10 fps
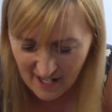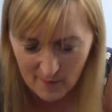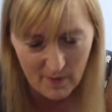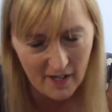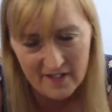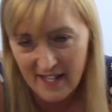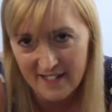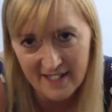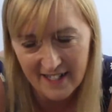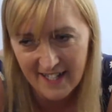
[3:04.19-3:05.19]
and by
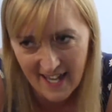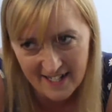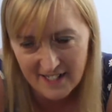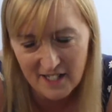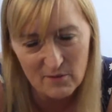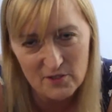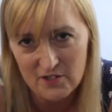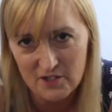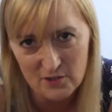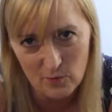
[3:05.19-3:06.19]
then again it was
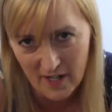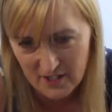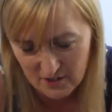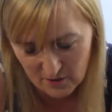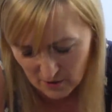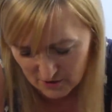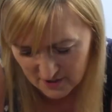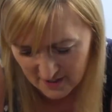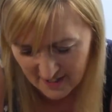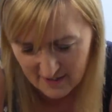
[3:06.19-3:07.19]
just way too
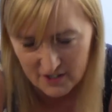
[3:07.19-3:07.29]
hot in here.